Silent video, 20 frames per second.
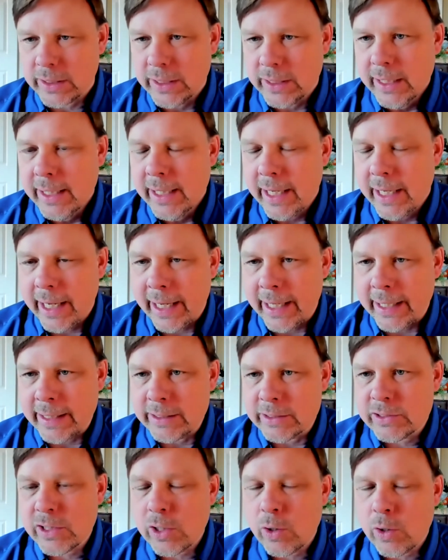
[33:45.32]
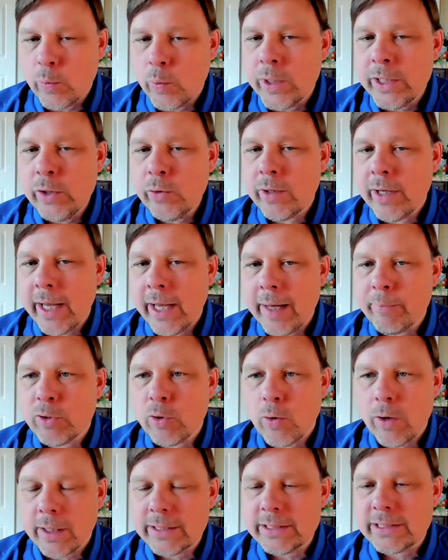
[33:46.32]
And so when you came to
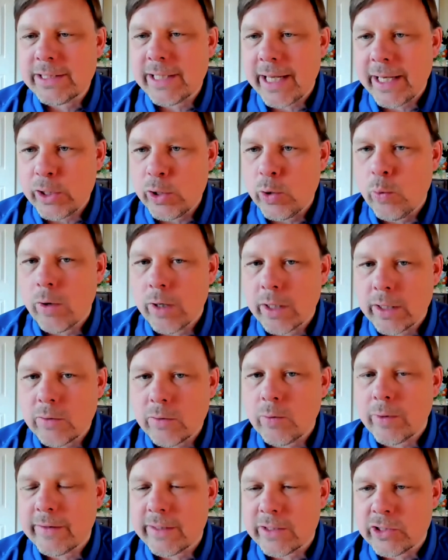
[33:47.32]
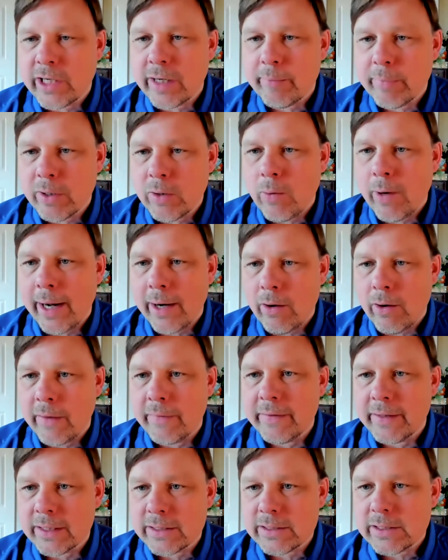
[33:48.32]
Oregon State, you worked with the chamber choir on
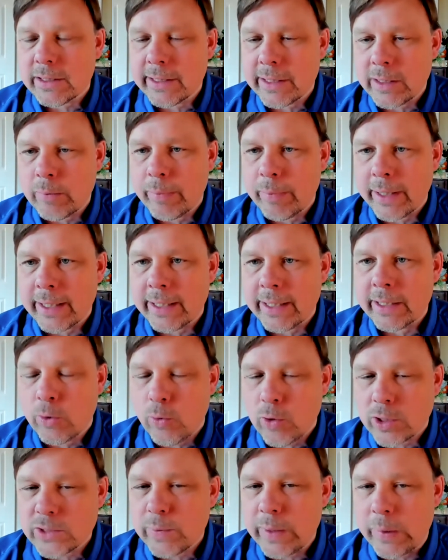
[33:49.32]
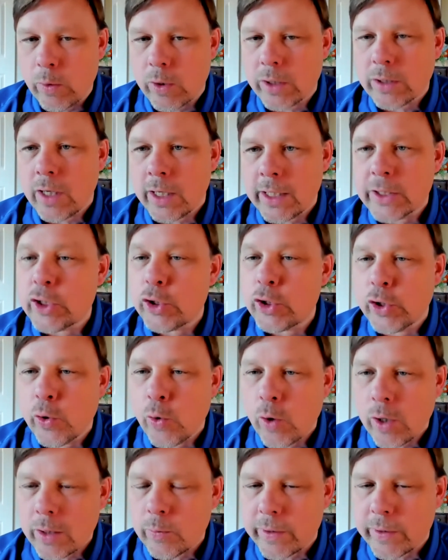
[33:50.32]
this a little bit, and of course we worked on it in New
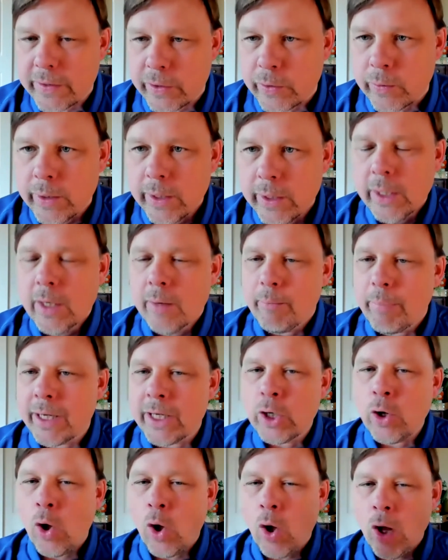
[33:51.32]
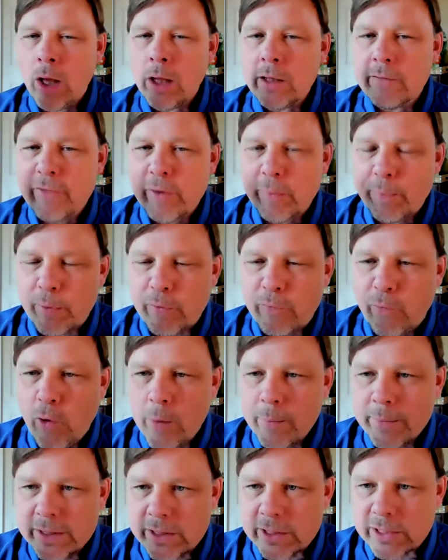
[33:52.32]
York with you. But in all of the
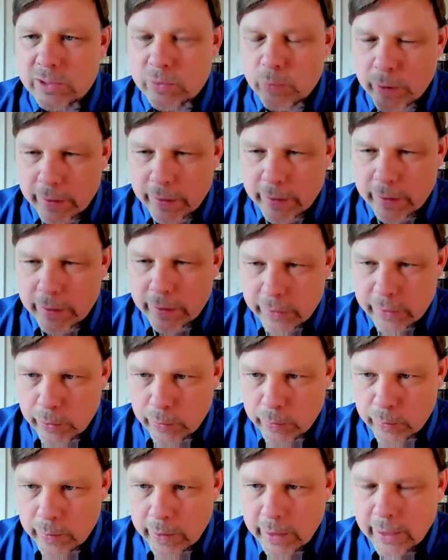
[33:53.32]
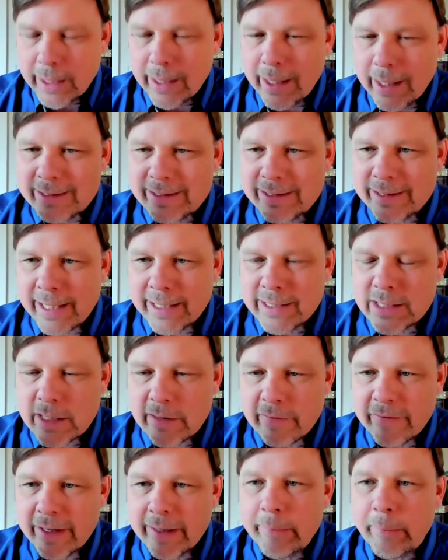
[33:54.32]
performances with you, a sense
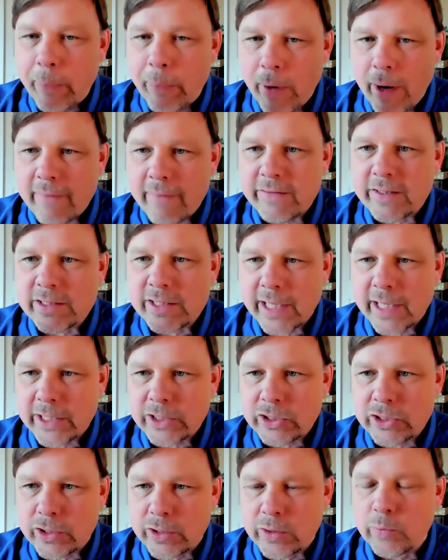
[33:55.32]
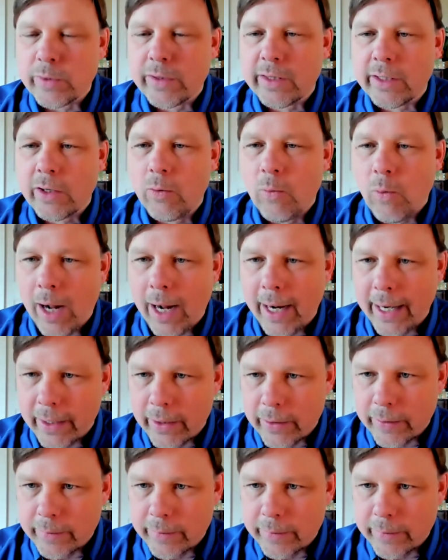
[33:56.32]
of improvisation with the choir